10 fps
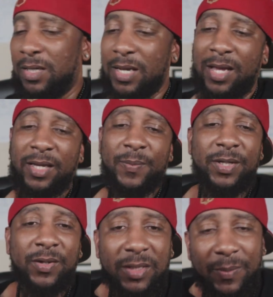Y'all let me
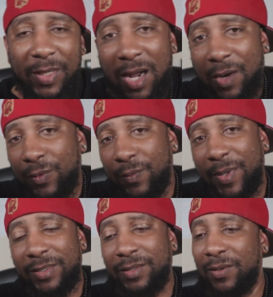know some of y'all
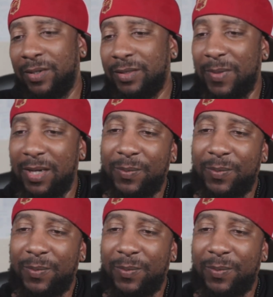roommate stories, man.